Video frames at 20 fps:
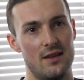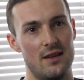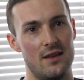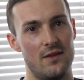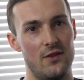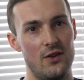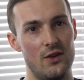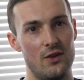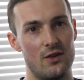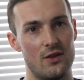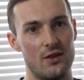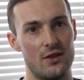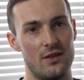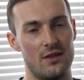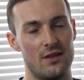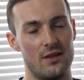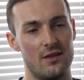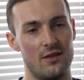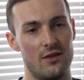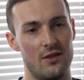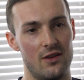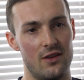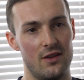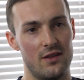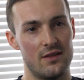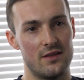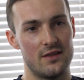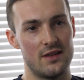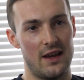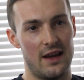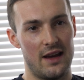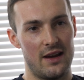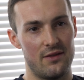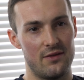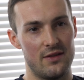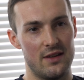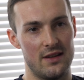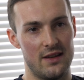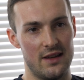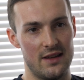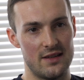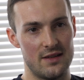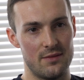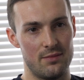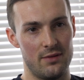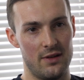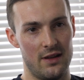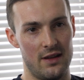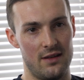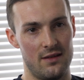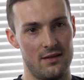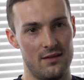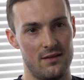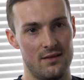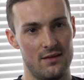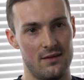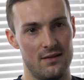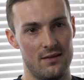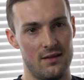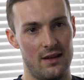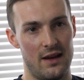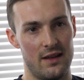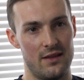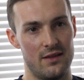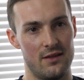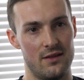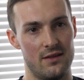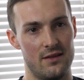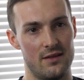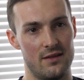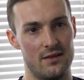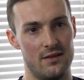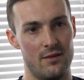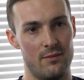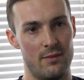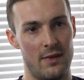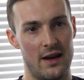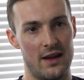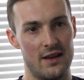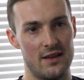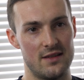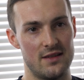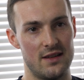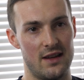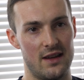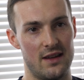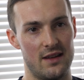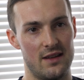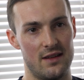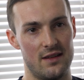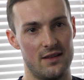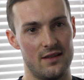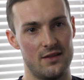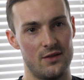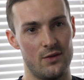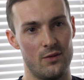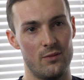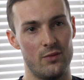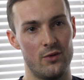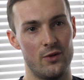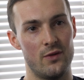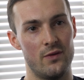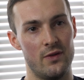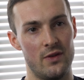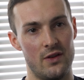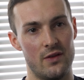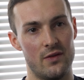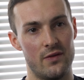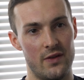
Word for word: if you can learn to have the discipline and the mindset to improving your